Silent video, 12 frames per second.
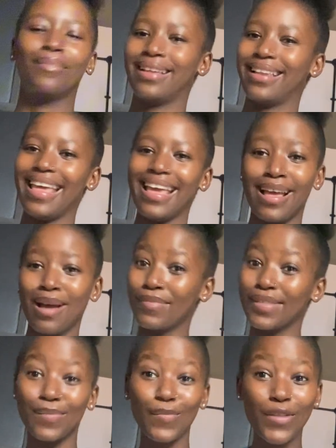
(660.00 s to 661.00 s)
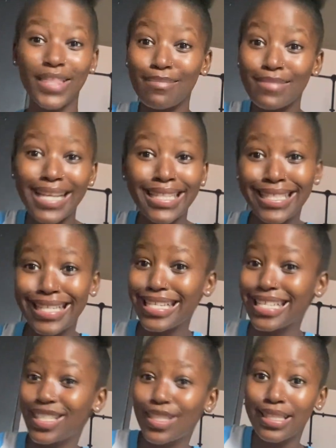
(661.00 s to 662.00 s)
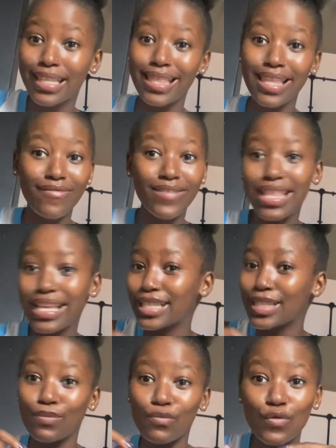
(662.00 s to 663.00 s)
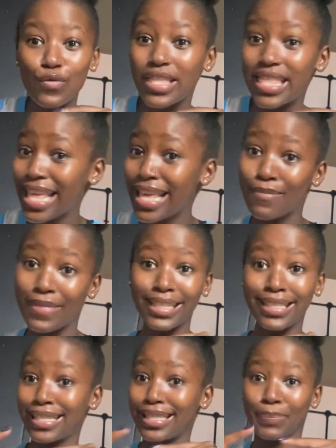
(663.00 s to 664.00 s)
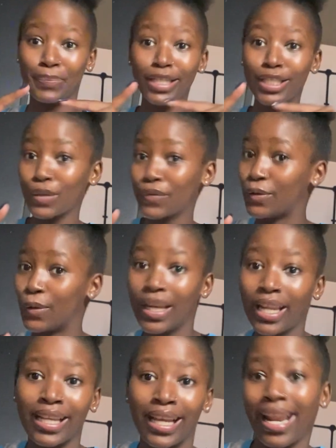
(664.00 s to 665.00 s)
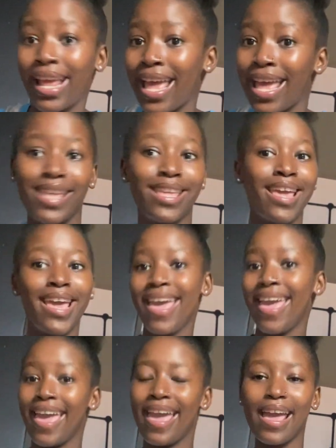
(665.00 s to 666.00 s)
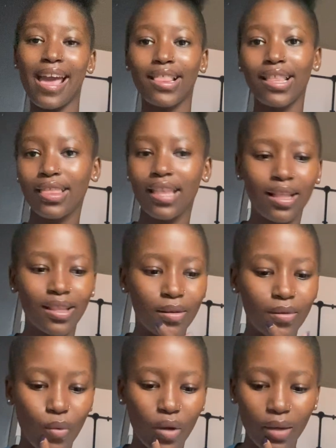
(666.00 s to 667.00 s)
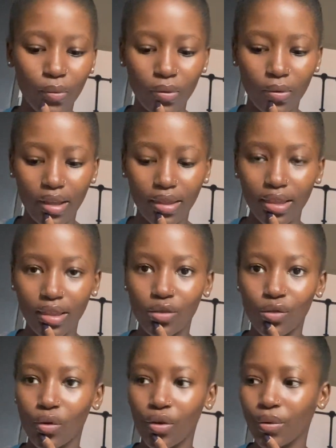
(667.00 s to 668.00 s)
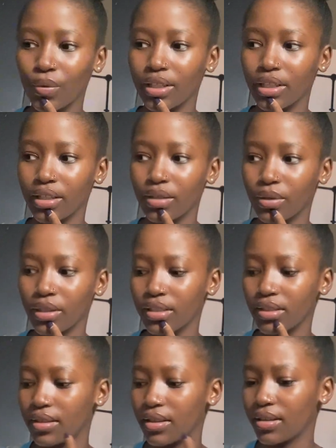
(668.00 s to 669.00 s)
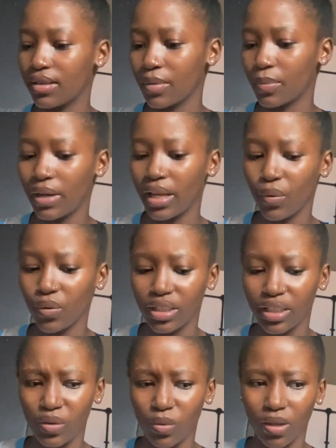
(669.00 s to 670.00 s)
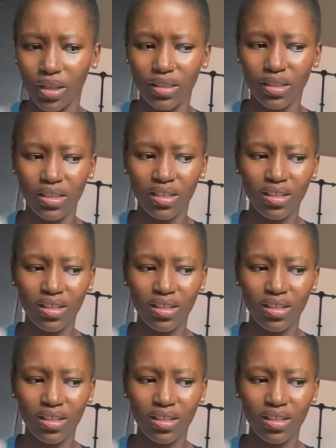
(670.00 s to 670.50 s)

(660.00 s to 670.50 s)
Nah, I'm smooth, I'm writing. It's not everything is smooth. Nah, I'm writing the picture of Dorian Gray. Hey, I think the story we did was, the play we did was,